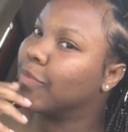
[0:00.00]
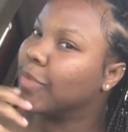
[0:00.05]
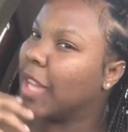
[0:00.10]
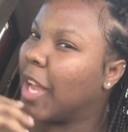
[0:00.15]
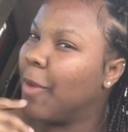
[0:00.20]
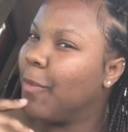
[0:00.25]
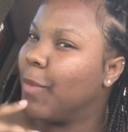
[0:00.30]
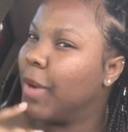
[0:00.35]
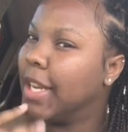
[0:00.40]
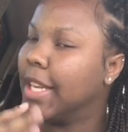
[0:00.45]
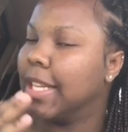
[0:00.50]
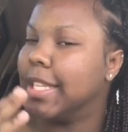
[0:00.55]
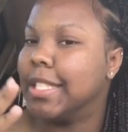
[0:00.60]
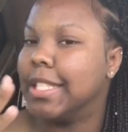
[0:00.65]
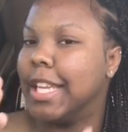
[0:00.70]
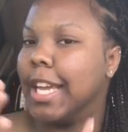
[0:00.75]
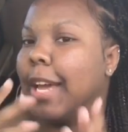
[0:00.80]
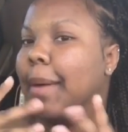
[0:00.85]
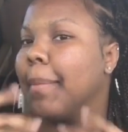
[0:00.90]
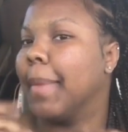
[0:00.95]
I'm really
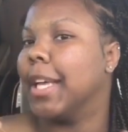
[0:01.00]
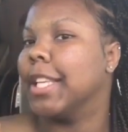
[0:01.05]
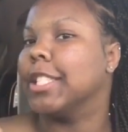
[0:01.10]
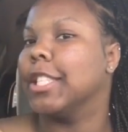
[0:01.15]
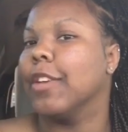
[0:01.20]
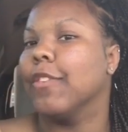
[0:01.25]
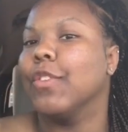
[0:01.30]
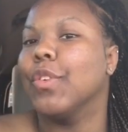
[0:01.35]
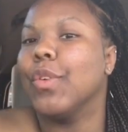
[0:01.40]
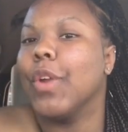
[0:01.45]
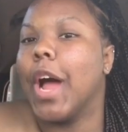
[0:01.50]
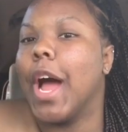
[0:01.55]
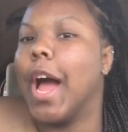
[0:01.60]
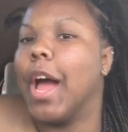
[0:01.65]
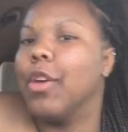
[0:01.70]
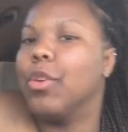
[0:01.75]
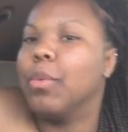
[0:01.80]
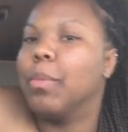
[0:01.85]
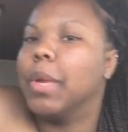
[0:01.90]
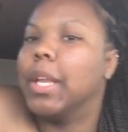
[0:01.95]
digging myself. You know how
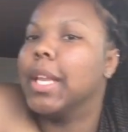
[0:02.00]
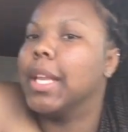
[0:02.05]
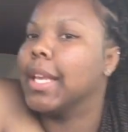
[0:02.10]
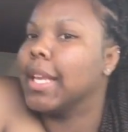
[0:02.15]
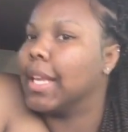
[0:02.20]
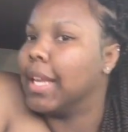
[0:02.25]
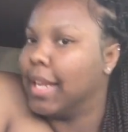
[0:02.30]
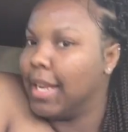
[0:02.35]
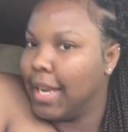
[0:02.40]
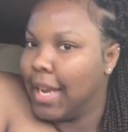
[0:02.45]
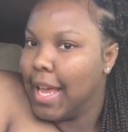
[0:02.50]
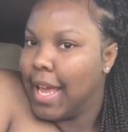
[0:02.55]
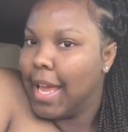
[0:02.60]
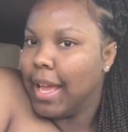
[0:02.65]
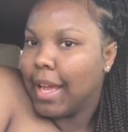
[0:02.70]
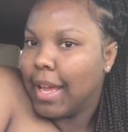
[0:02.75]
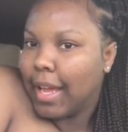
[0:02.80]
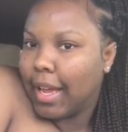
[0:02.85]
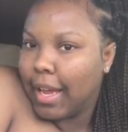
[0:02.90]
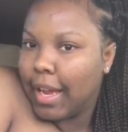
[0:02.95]
you be licking
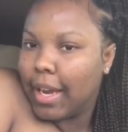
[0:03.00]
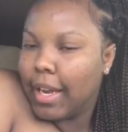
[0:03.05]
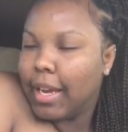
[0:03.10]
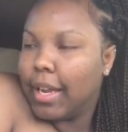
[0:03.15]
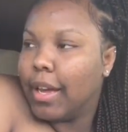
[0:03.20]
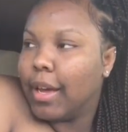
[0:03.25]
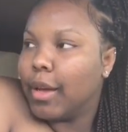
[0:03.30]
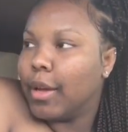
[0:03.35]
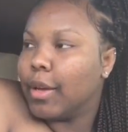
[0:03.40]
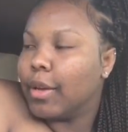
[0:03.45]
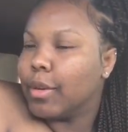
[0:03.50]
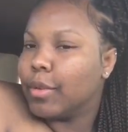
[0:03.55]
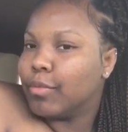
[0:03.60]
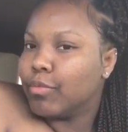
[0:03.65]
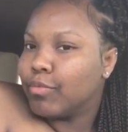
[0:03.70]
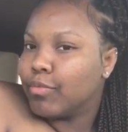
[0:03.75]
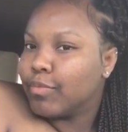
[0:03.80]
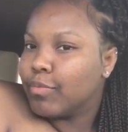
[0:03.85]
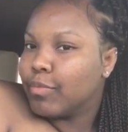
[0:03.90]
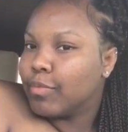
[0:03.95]
in
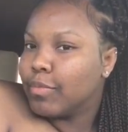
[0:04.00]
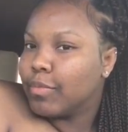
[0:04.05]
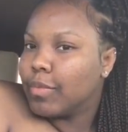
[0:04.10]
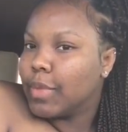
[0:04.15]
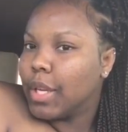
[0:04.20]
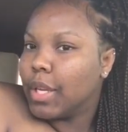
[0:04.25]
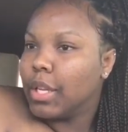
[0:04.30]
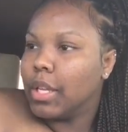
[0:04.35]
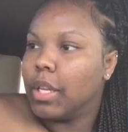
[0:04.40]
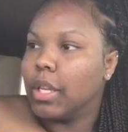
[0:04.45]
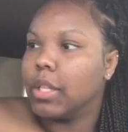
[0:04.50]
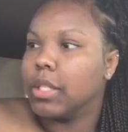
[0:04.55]
the, hitting